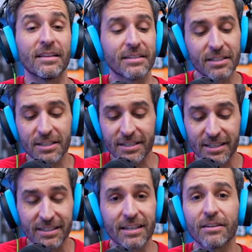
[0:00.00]
This is just
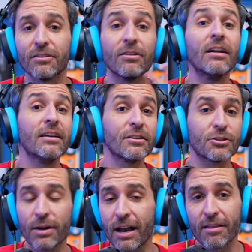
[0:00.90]
the signal
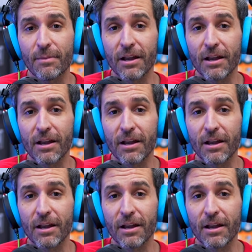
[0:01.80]
straight out of the